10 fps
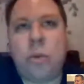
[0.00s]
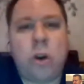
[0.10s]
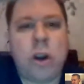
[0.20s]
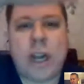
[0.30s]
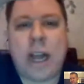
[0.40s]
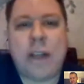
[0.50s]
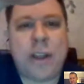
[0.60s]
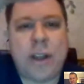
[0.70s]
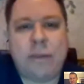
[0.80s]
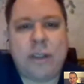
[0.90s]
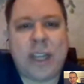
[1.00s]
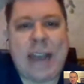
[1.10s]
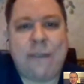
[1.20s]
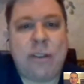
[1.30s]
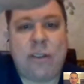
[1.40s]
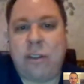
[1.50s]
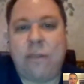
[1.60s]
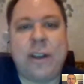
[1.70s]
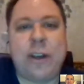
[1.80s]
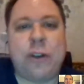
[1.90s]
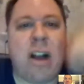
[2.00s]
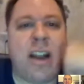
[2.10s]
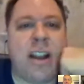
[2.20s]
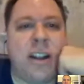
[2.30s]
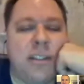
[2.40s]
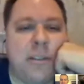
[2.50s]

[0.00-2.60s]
work on the canvas to the finished product?